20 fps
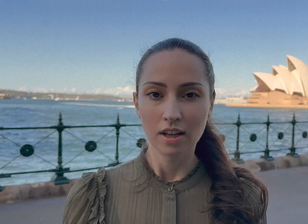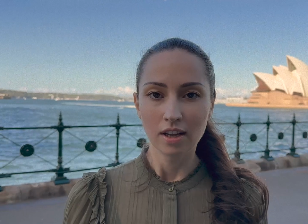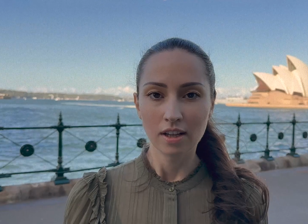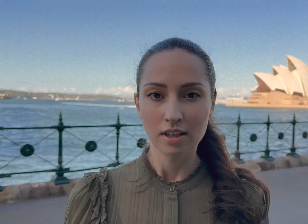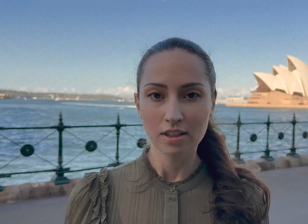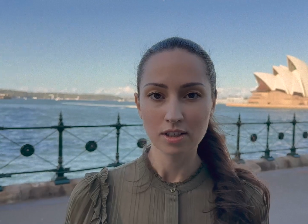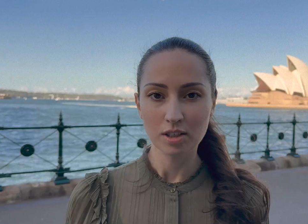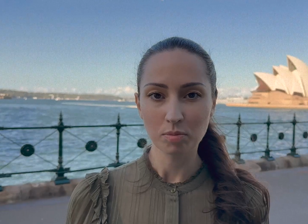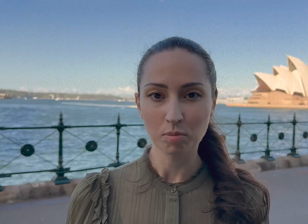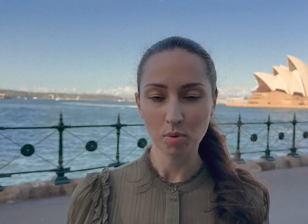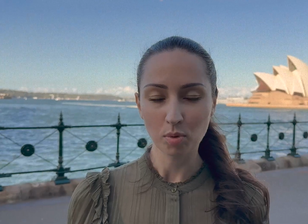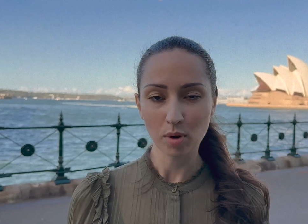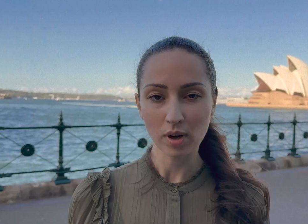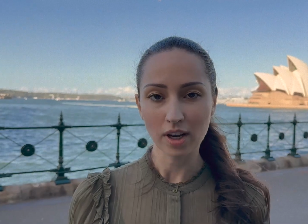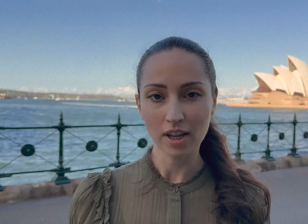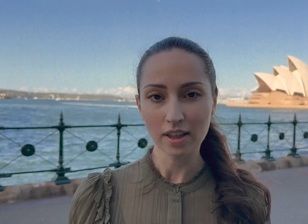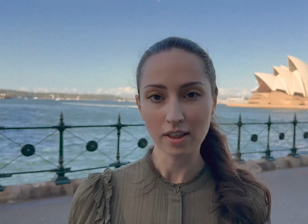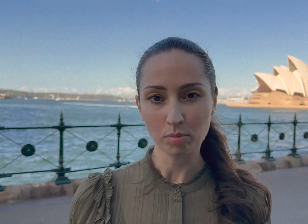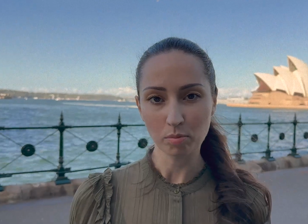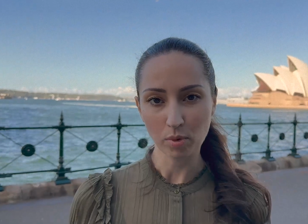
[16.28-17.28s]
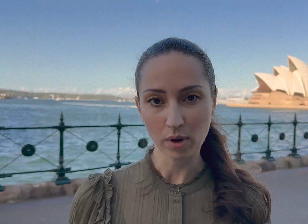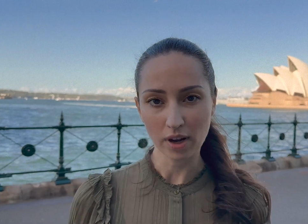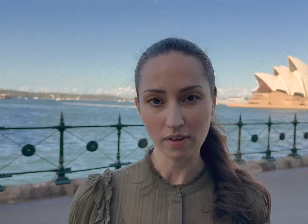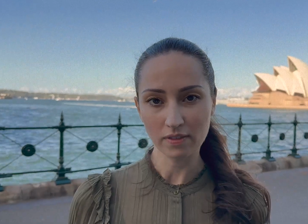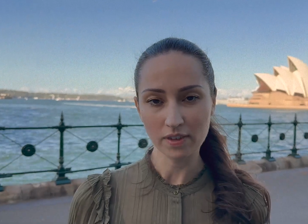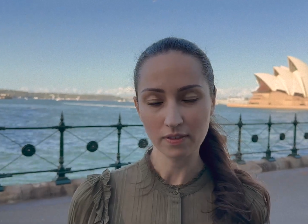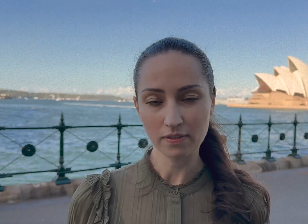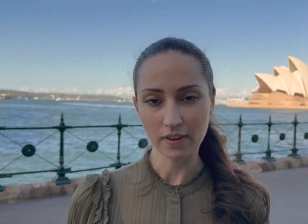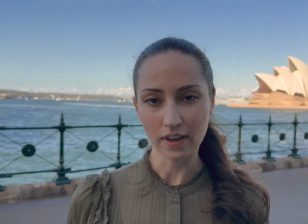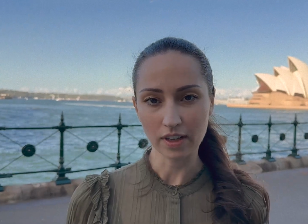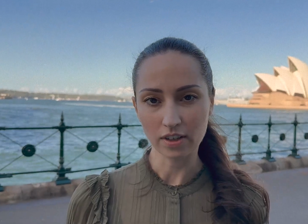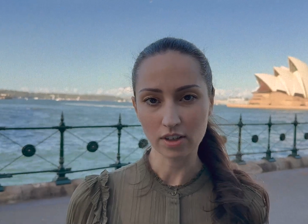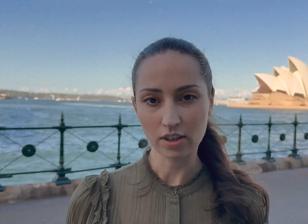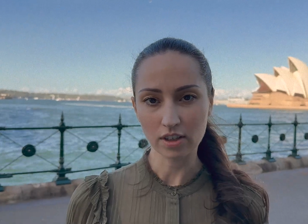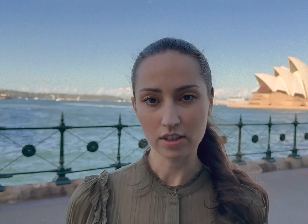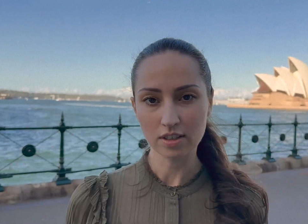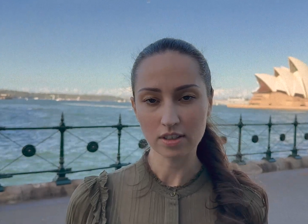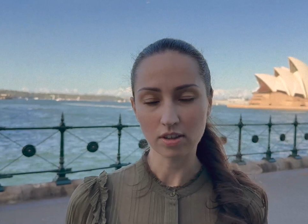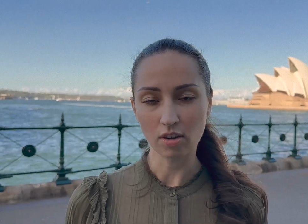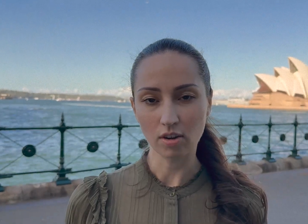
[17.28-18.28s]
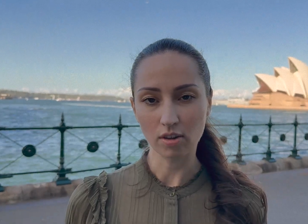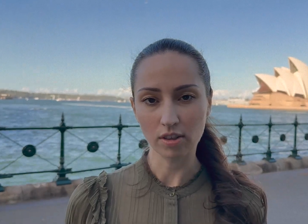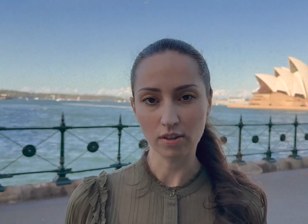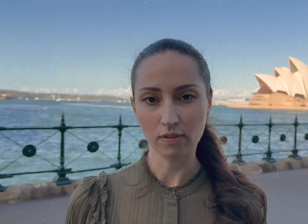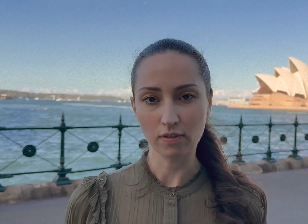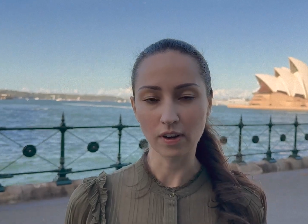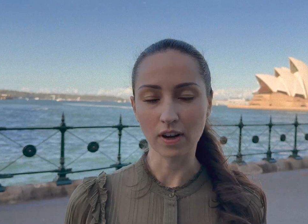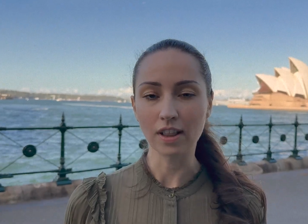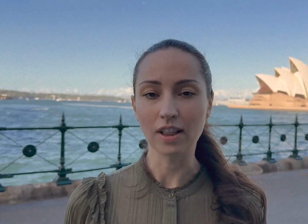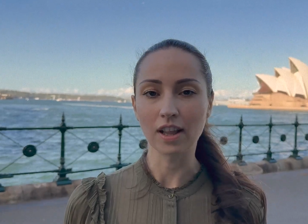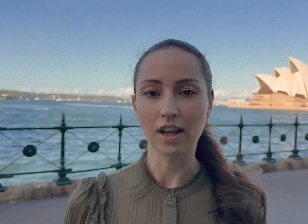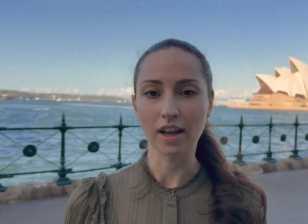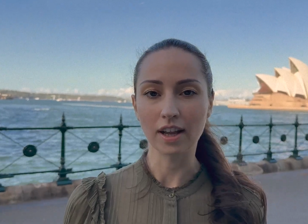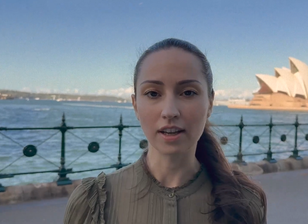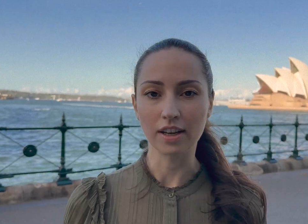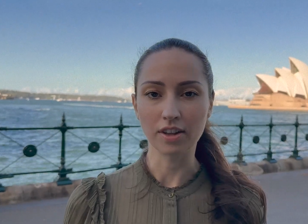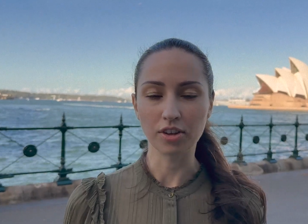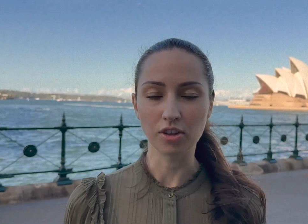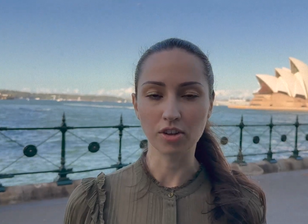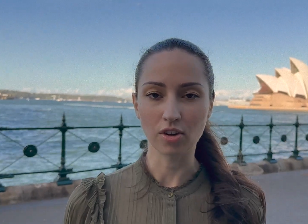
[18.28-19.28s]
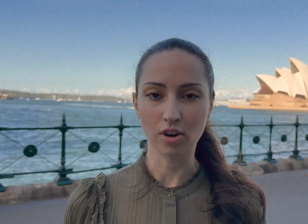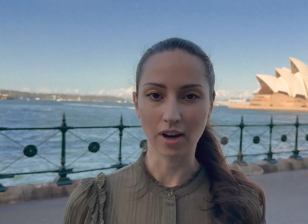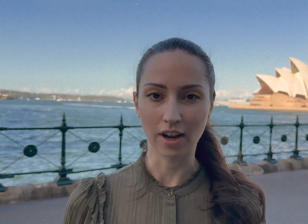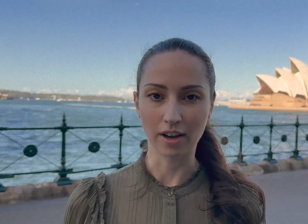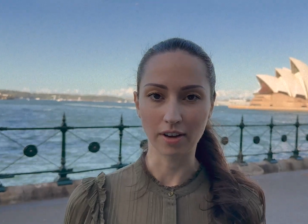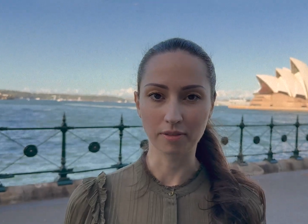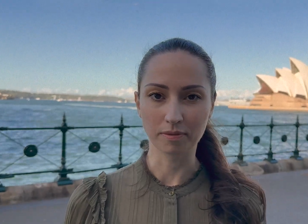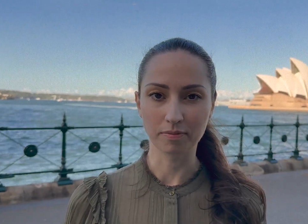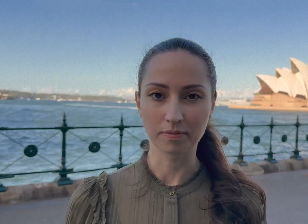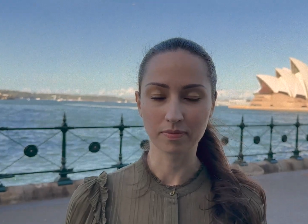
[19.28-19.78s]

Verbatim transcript: supporting the brave defenders on the front line in Ukraine.